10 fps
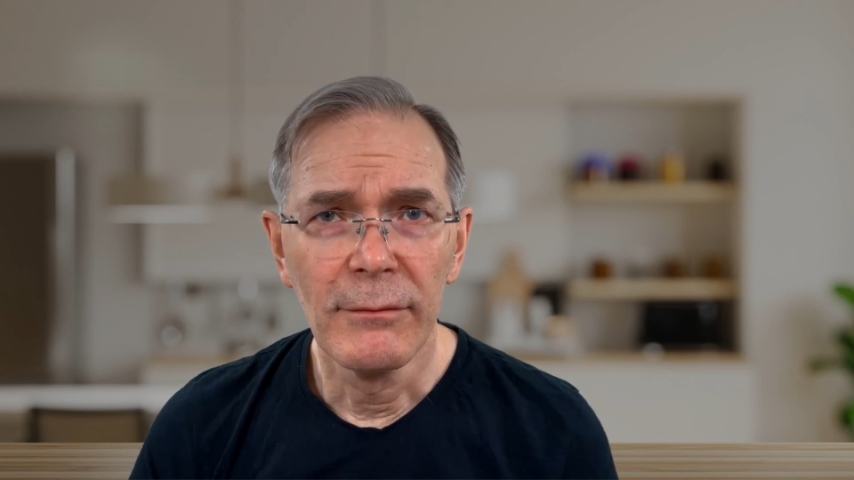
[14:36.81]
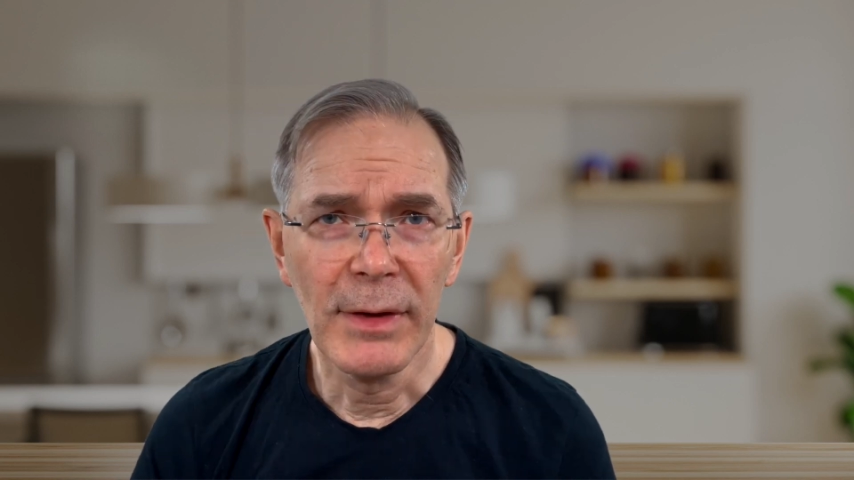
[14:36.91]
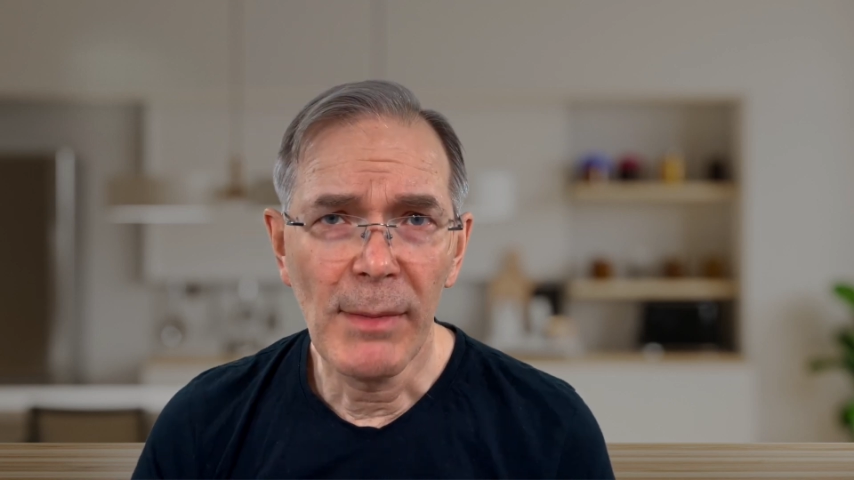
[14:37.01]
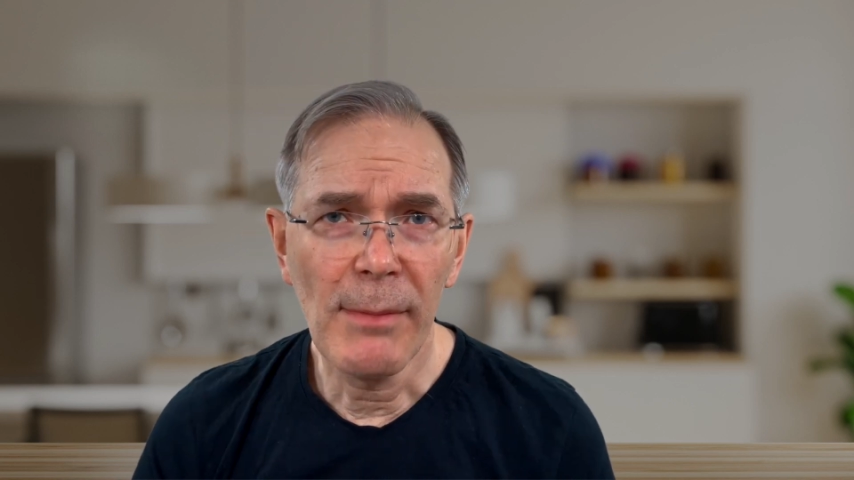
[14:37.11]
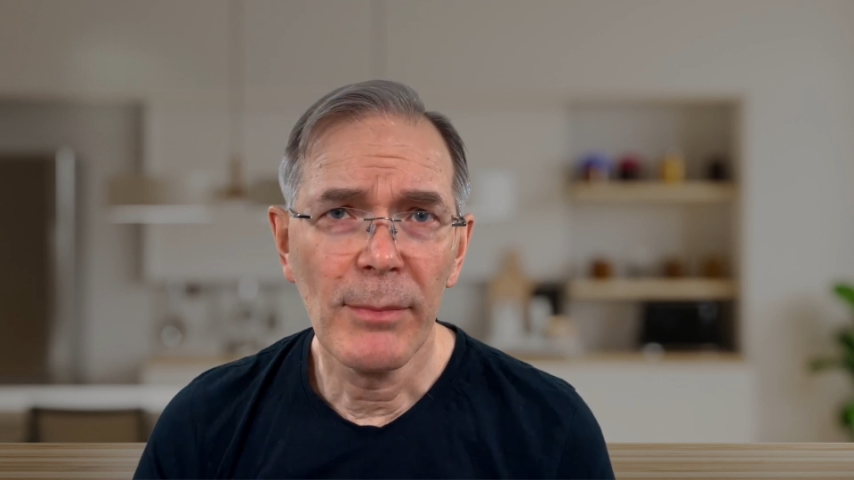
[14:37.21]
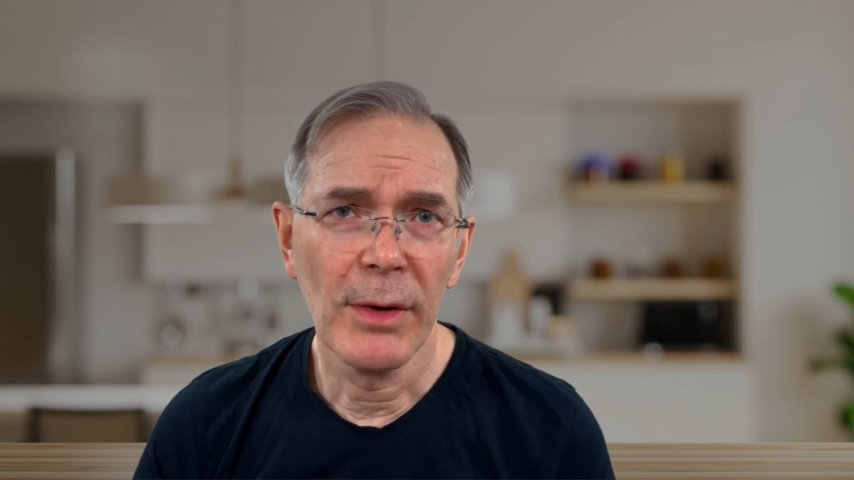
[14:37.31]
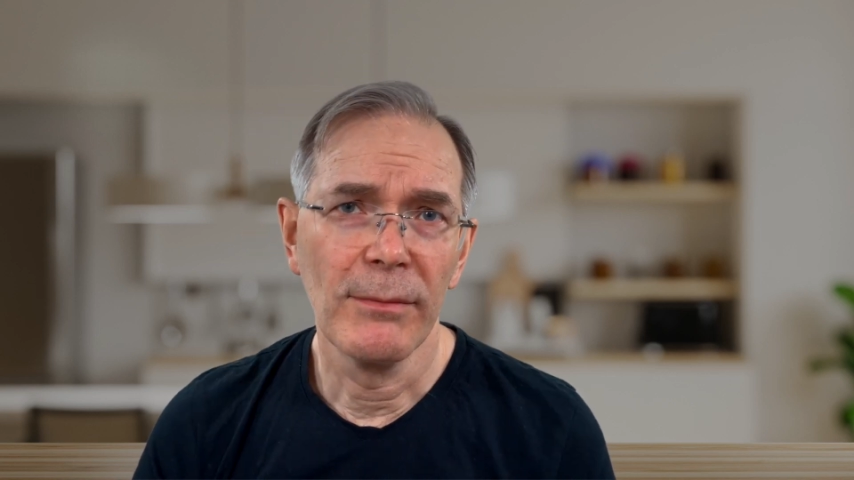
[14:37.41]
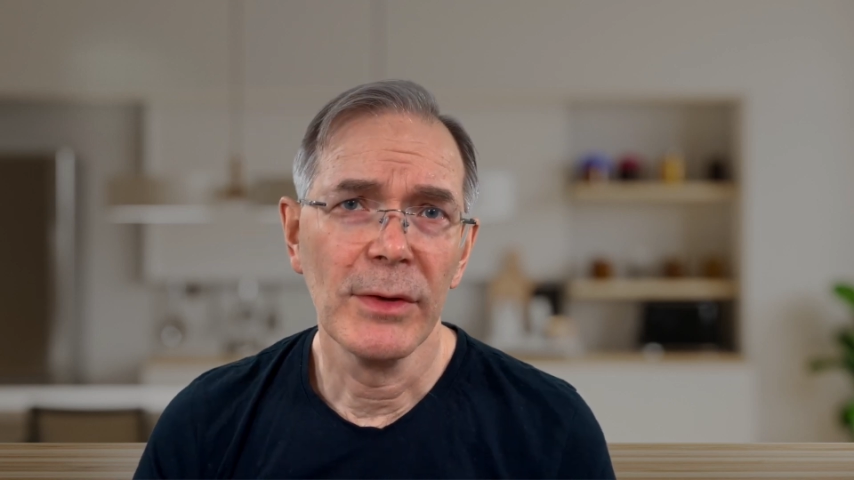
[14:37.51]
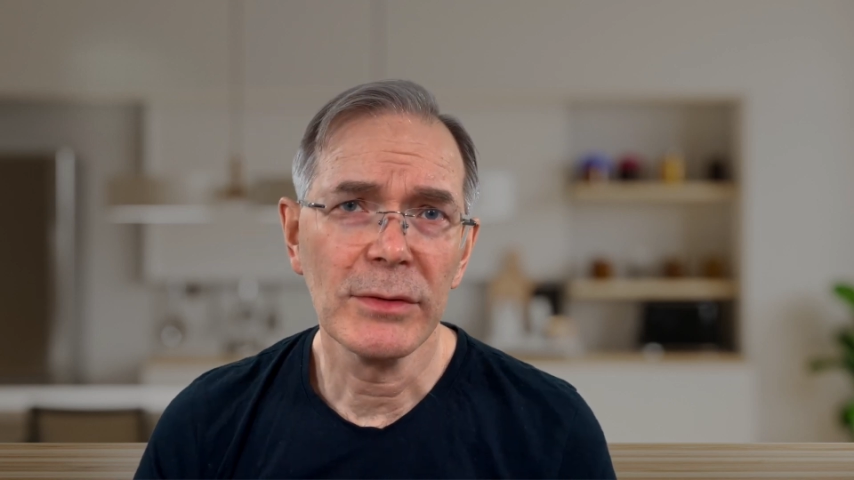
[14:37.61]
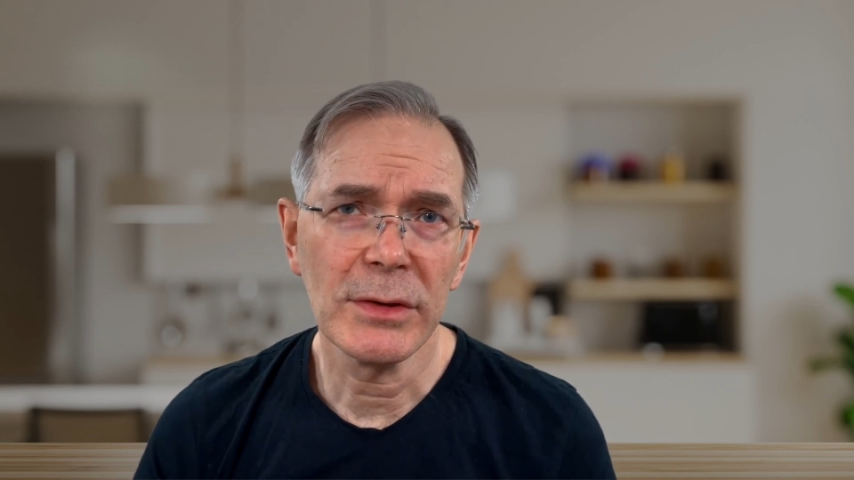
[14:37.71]
Remember,
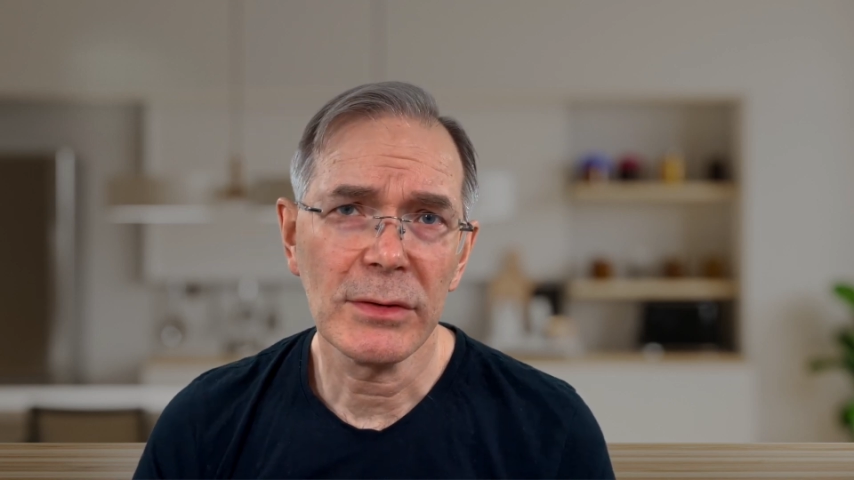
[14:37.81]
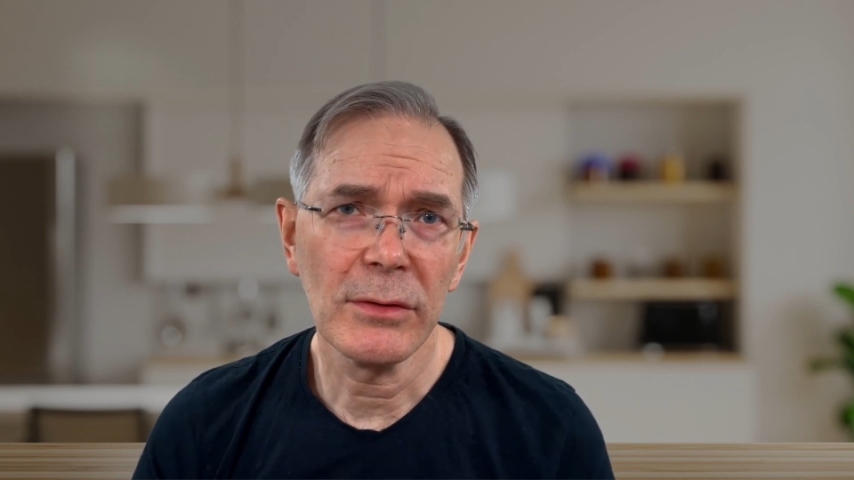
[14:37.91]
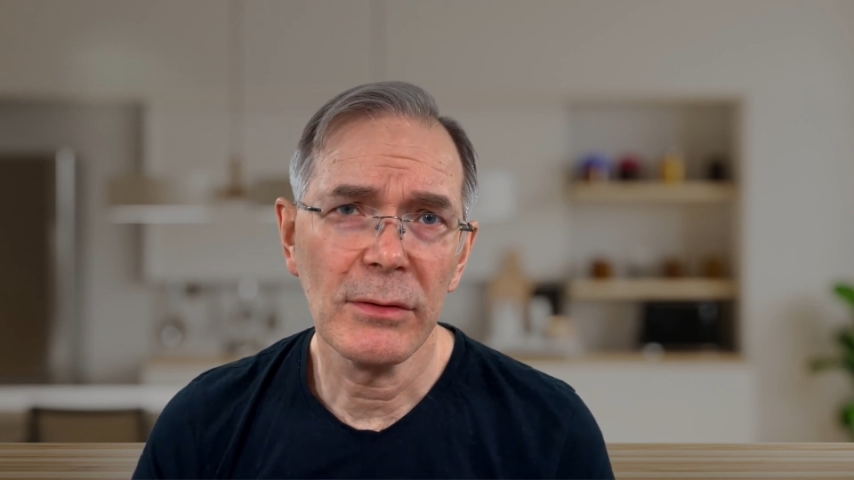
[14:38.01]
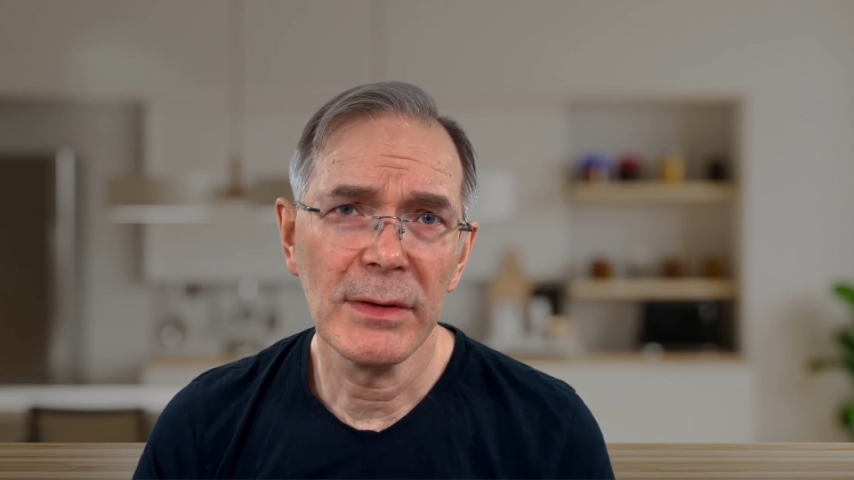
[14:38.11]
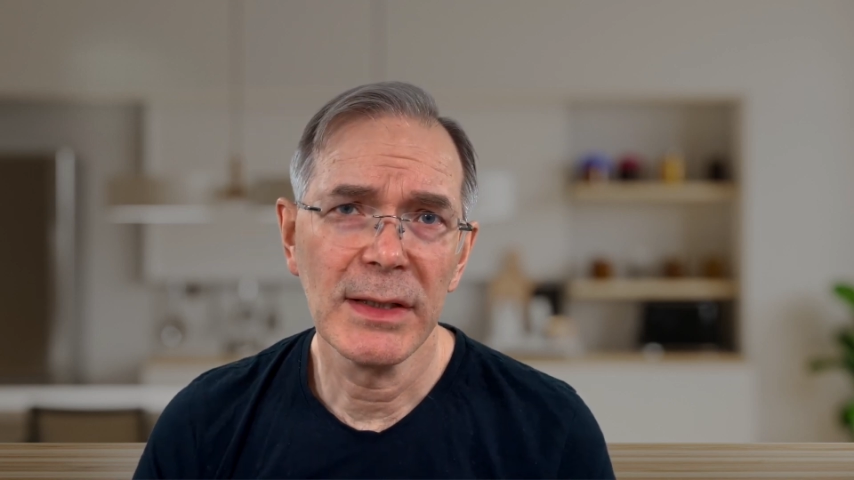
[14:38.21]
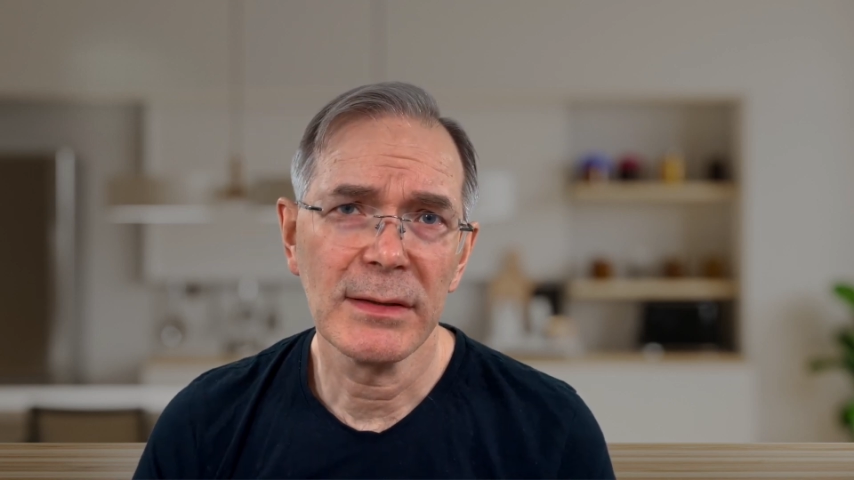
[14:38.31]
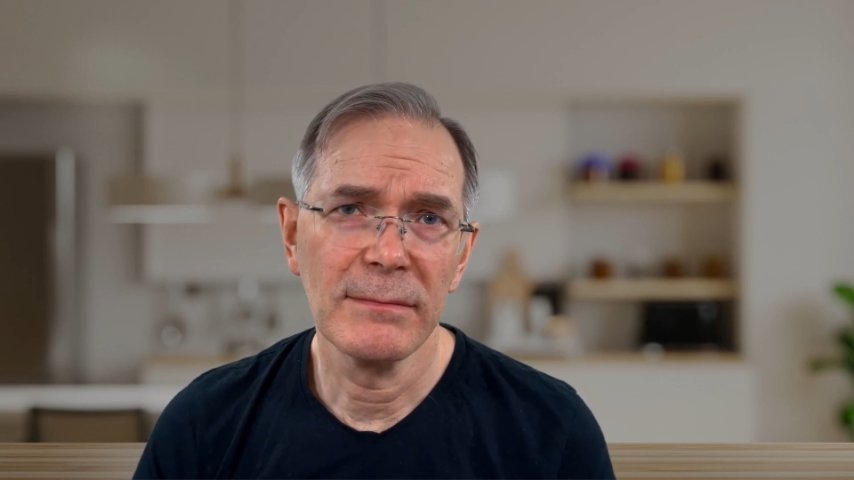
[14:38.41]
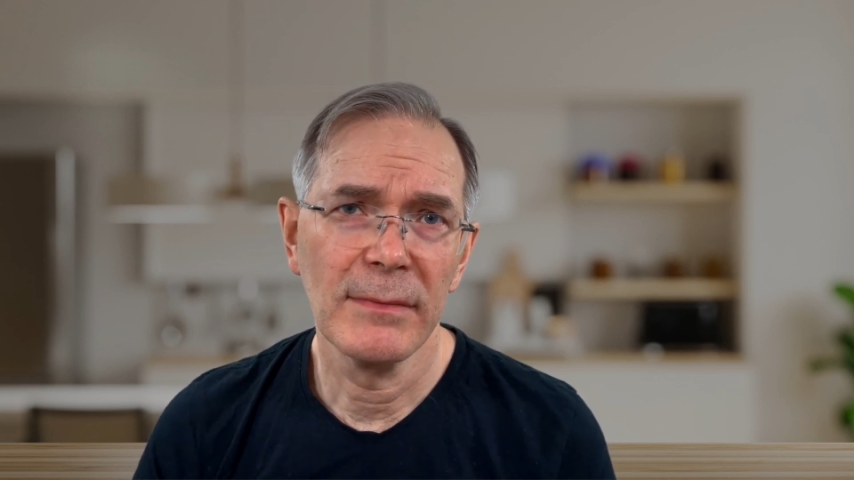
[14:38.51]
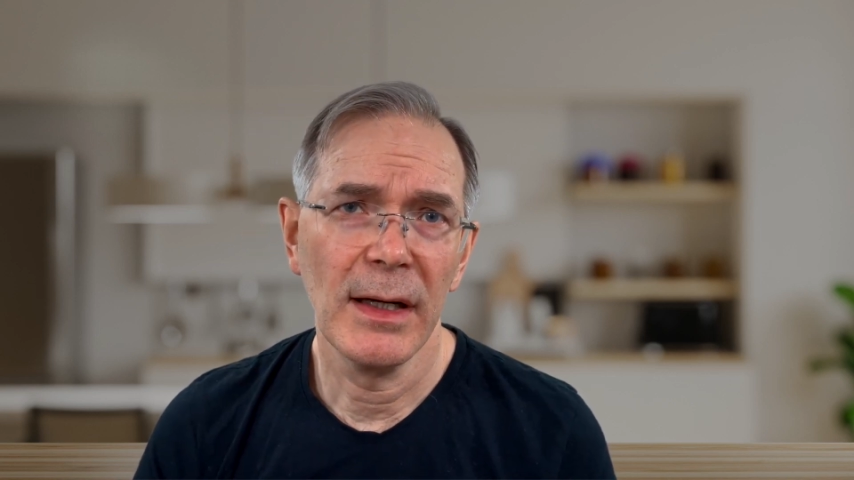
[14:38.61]
user stories